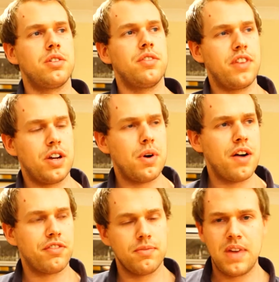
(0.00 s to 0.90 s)
to a
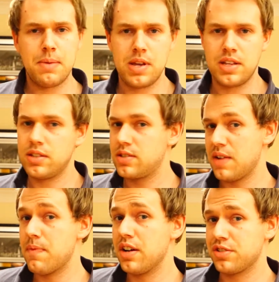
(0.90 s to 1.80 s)
VOR from maybe
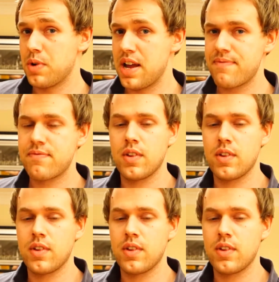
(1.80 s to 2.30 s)
10 miles away,